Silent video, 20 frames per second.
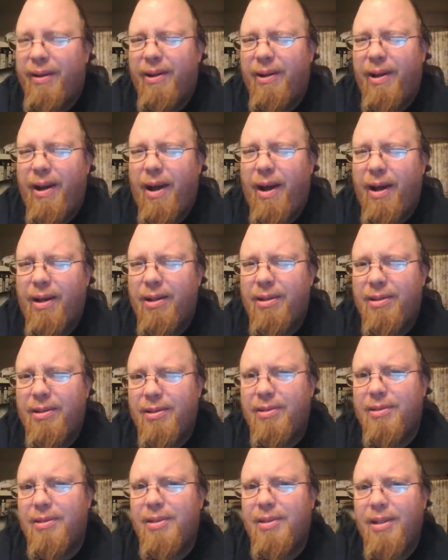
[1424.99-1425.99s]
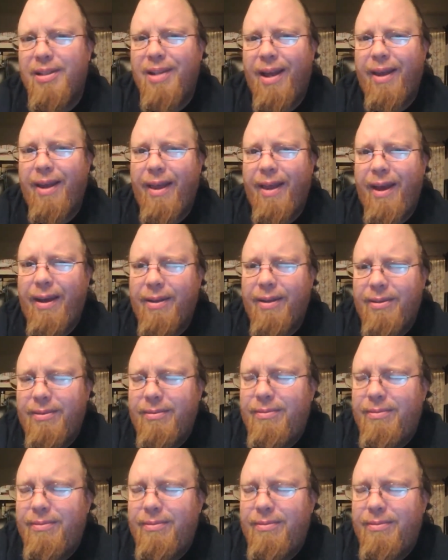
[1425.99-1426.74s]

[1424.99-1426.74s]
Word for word: Yeah. It's like that.